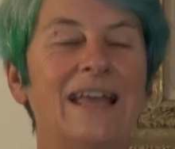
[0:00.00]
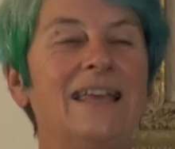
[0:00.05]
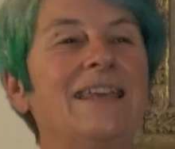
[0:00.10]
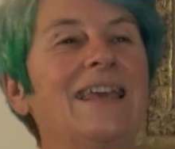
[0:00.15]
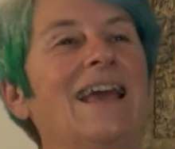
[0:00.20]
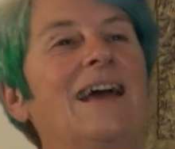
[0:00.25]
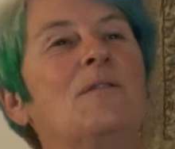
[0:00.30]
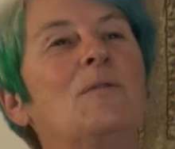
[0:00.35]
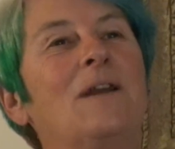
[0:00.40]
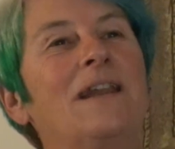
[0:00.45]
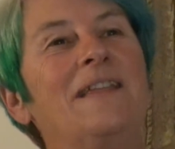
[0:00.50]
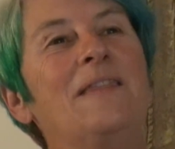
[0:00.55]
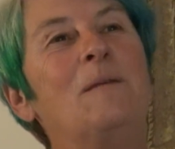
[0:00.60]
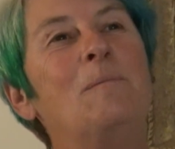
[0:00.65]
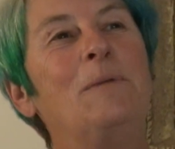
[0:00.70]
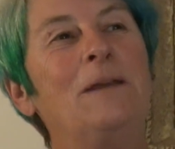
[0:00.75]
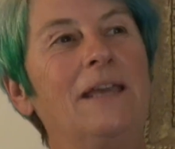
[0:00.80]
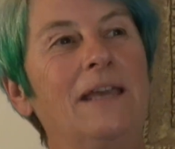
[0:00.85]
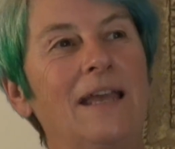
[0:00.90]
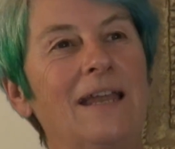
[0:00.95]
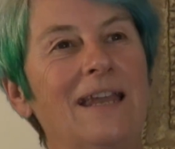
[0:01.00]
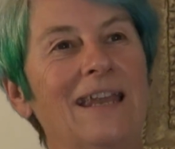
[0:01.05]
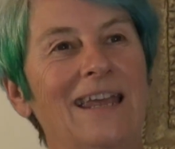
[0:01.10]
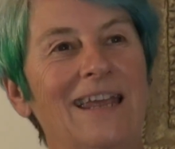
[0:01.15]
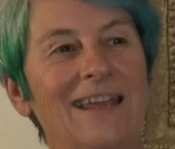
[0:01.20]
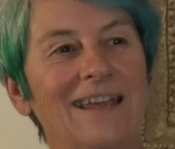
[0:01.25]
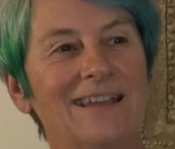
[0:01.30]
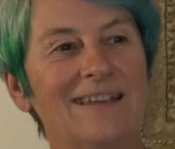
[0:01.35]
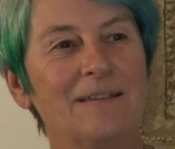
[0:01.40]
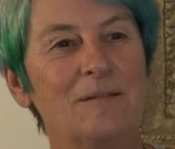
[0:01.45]
Yeah, well, in the
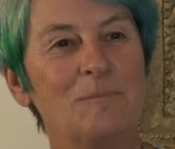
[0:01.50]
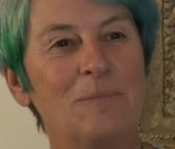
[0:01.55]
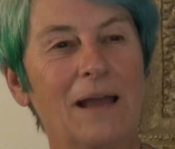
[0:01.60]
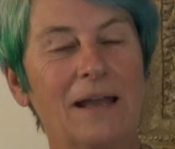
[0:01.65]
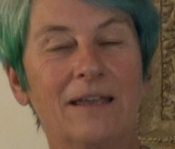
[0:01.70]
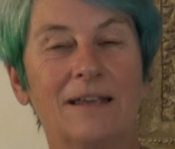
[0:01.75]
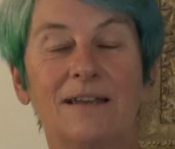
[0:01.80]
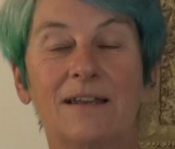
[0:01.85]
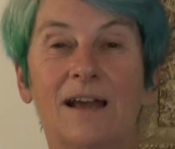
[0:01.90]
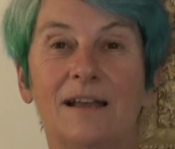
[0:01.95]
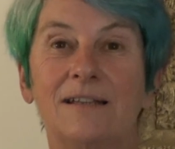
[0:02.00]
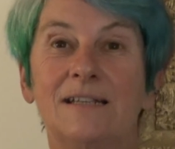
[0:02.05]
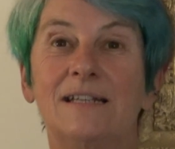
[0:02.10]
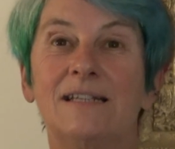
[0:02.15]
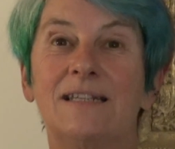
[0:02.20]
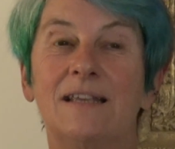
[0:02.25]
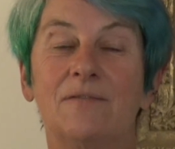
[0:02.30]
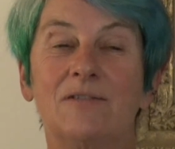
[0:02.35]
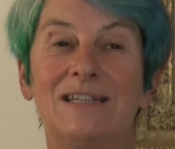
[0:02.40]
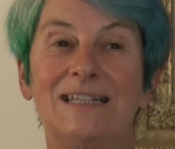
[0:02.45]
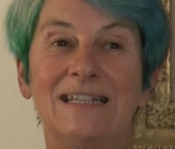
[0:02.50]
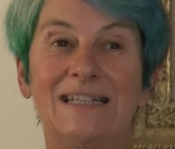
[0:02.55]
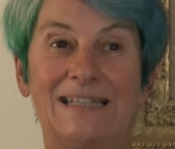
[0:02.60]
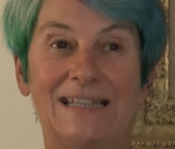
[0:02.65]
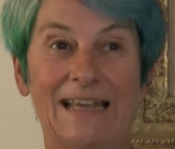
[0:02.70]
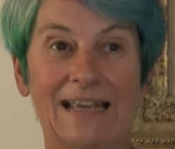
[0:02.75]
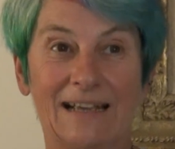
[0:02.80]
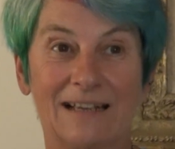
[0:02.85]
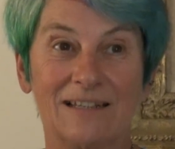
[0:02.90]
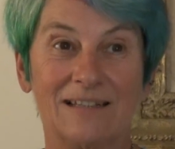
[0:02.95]
beginning, back in
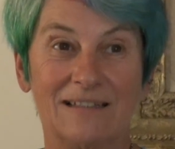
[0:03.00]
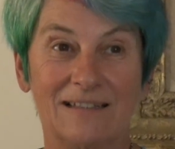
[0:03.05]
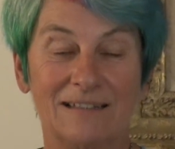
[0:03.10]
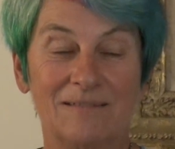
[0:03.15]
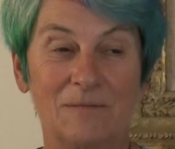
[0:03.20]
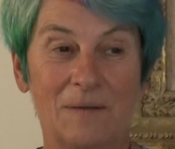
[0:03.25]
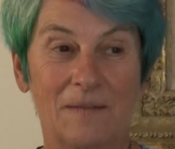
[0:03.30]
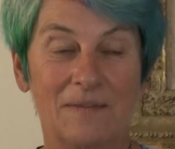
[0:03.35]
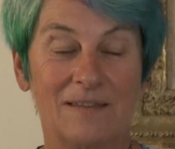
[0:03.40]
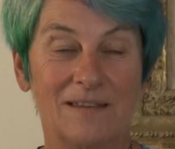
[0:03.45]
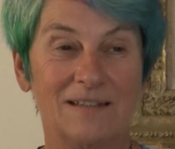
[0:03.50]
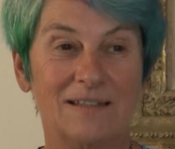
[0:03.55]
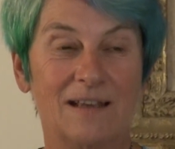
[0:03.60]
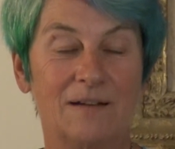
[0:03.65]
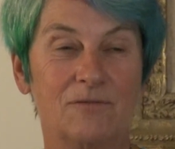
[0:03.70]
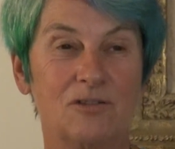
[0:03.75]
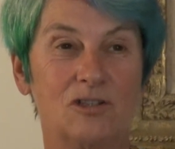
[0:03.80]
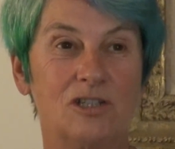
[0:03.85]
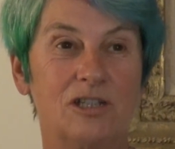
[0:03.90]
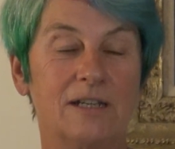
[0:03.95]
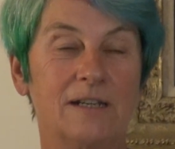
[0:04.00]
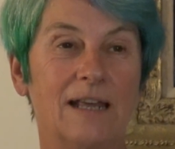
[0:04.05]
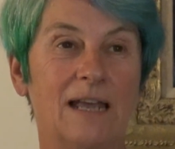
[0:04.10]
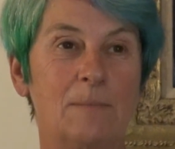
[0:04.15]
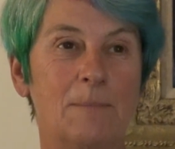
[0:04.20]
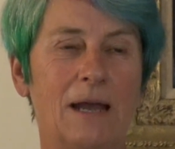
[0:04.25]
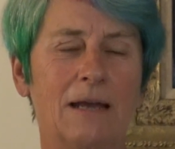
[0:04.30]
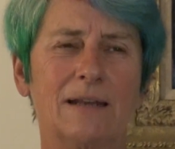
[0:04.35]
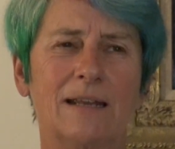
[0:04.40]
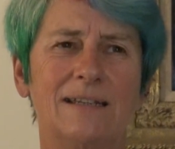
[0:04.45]
1976, when The Selfish Gene
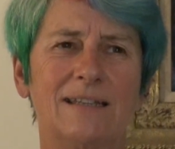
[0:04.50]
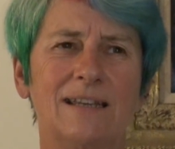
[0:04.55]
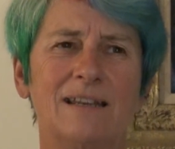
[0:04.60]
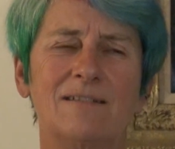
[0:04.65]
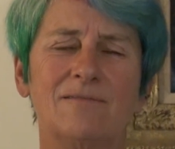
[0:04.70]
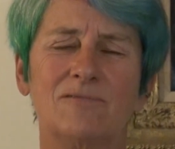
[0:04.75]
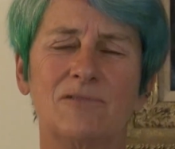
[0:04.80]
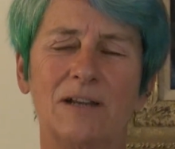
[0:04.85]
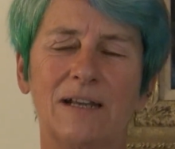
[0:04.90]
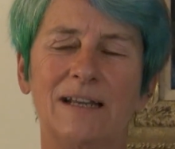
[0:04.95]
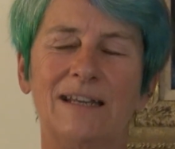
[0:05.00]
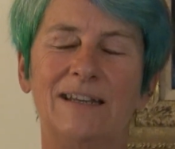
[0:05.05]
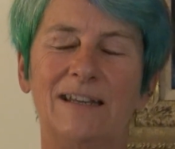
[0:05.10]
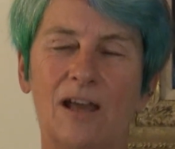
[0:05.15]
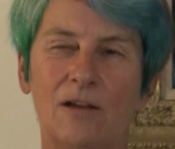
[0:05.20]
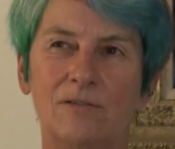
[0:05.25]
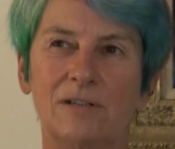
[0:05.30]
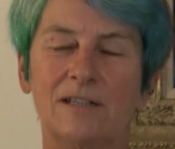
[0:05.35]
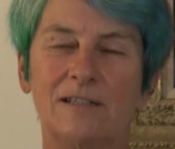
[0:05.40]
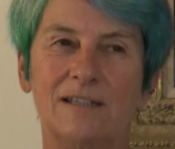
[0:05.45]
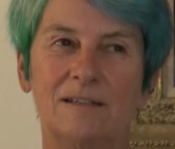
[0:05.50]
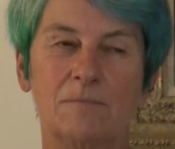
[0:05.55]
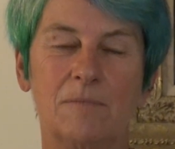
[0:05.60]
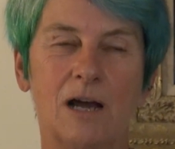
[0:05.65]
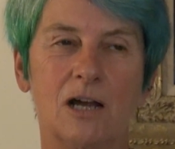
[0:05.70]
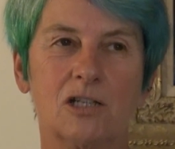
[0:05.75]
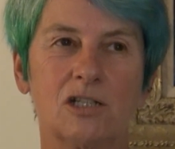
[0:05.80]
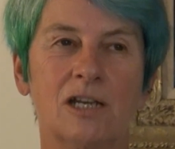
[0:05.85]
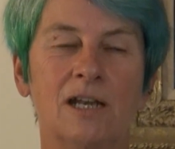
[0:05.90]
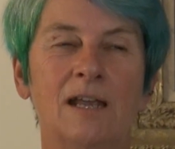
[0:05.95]
came out, I didn't really notice it
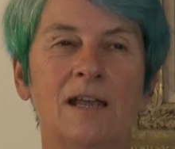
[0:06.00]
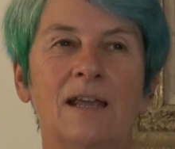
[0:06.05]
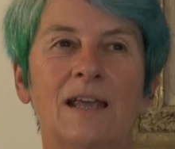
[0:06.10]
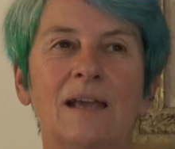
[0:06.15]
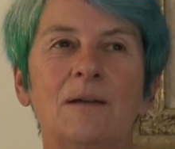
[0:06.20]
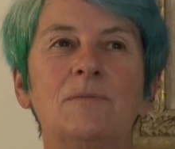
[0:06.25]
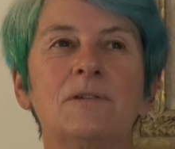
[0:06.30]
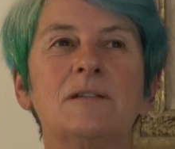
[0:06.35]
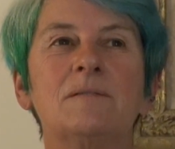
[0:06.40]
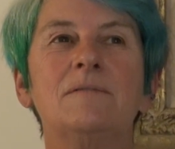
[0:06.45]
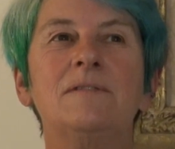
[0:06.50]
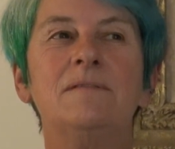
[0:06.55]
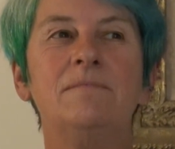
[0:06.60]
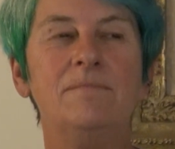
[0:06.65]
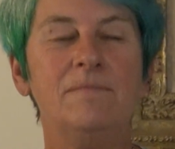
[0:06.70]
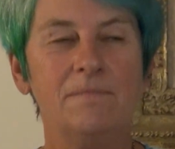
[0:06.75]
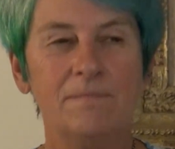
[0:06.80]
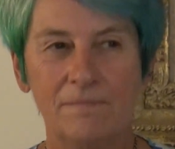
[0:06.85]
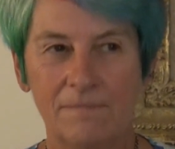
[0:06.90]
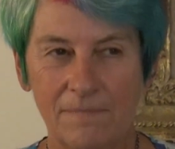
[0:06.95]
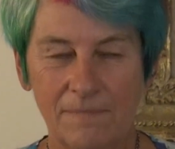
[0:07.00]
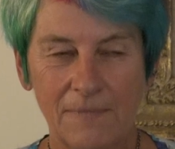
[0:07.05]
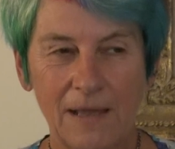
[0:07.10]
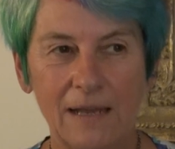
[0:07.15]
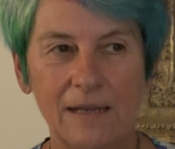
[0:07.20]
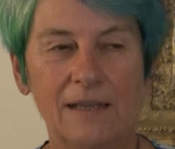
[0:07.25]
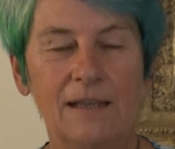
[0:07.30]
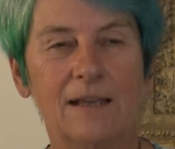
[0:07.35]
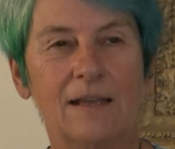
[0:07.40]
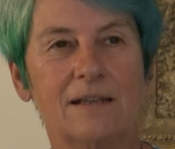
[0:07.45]
much. It was
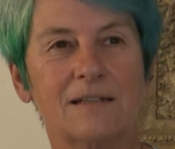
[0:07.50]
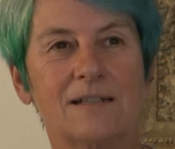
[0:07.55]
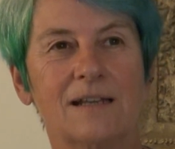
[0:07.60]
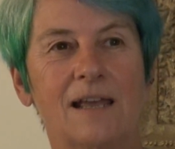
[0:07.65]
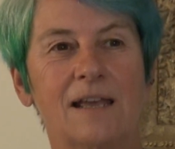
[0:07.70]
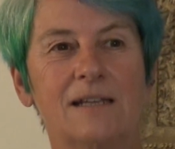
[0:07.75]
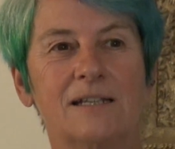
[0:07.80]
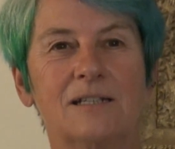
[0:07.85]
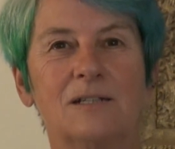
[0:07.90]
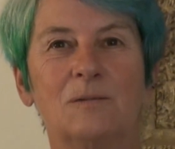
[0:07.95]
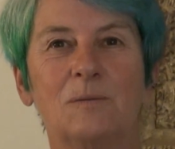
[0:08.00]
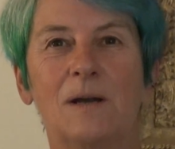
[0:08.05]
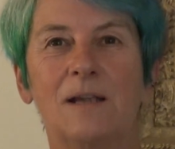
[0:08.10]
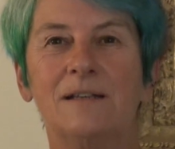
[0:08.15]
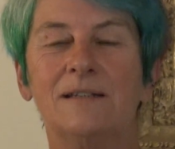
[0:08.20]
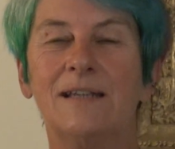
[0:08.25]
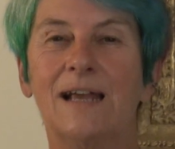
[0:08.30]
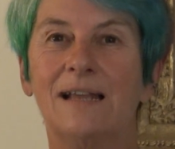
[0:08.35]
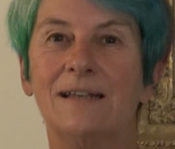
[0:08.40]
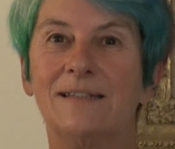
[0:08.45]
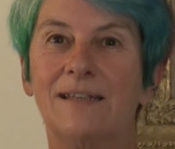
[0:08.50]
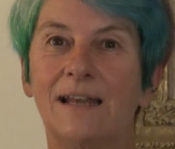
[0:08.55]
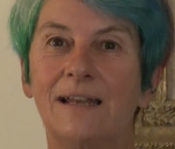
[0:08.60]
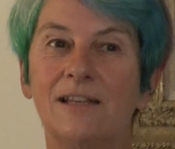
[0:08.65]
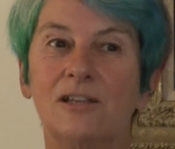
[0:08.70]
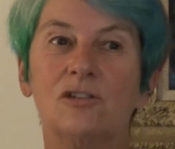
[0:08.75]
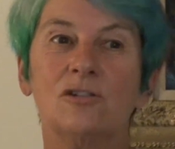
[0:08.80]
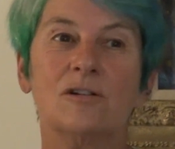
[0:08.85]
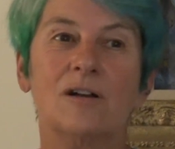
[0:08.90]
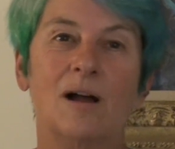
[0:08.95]
many years later, when Dan
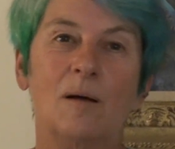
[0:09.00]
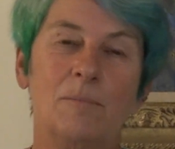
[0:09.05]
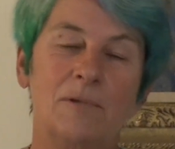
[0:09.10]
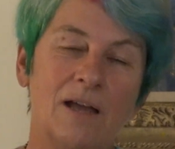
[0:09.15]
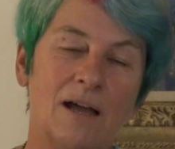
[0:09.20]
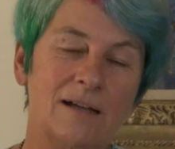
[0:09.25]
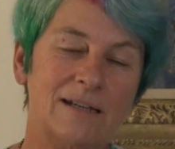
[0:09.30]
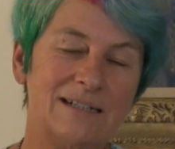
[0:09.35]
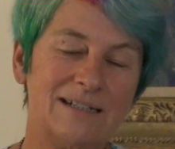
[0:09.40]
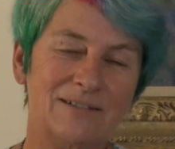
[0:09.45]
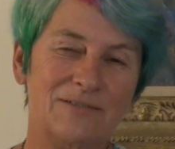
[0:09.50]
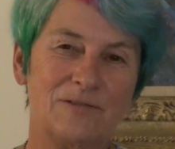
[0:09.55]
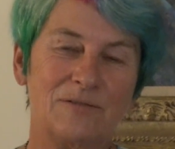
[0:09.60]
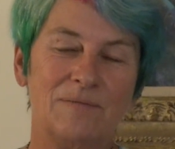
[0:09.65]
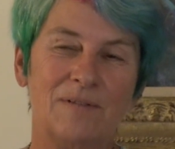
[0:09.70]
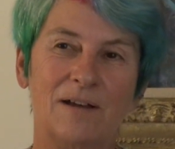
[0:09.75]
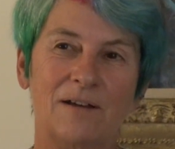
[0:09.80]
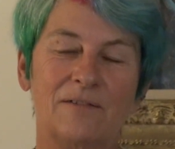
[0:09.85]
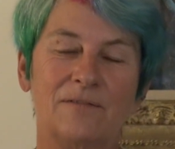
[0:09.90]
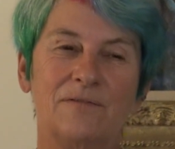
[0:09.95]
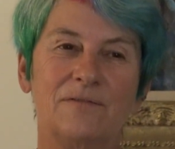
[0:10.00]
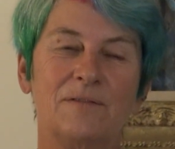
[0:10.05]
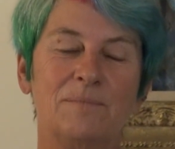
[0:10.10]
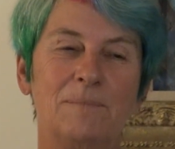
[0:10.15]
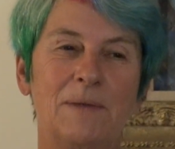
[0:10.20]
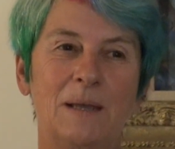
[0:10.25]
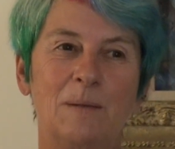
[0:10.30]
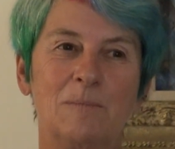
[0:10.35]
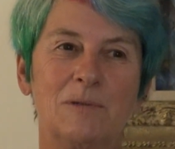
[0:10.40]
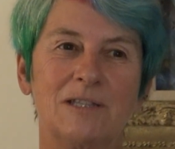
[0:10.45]
Dennett took up the idea of, of
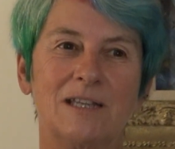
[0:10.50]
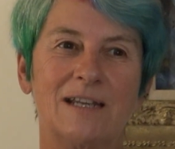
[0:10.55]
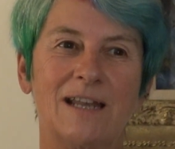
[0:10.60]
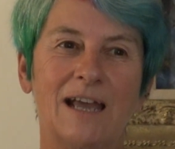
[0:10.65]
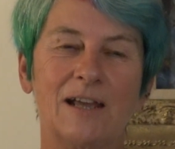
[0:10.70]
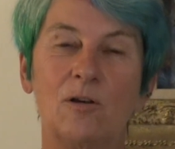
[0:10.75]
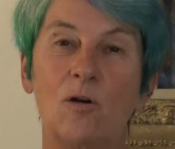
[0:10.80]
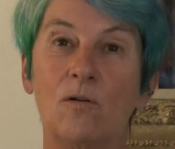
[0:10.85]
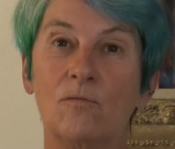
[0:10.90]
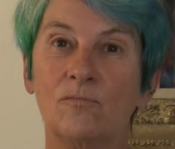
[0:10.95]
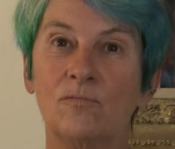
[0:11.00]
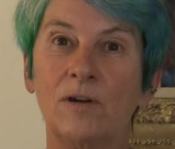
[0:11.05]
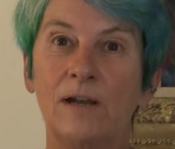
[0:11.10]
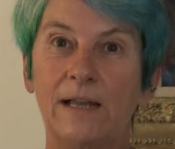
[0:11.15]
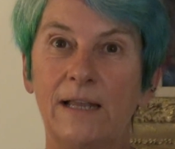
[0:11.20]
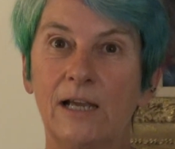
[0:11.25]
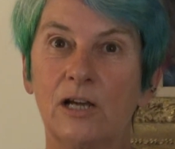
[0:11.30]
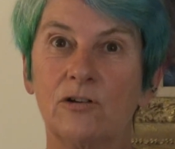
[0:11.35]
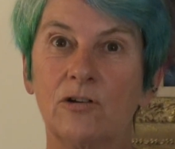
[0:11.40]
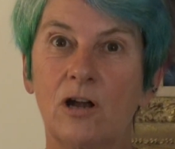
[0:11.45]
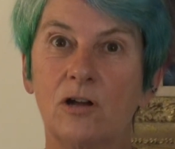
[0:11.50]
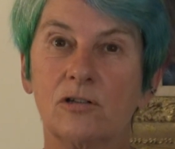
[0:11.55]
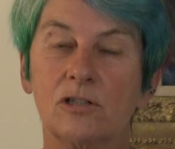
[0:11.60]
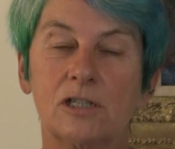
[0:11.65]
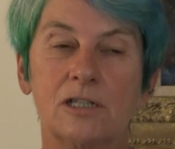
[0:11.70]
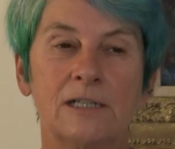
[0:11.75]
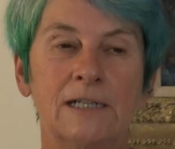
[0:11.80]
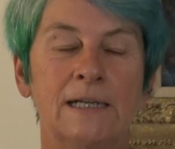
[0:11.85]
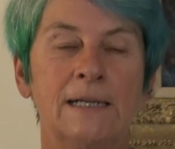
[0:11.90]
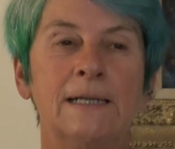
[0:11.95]
memes, that I got really
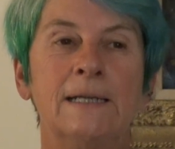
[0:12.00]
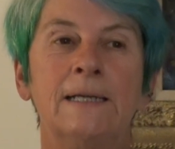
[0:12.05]
engrossed.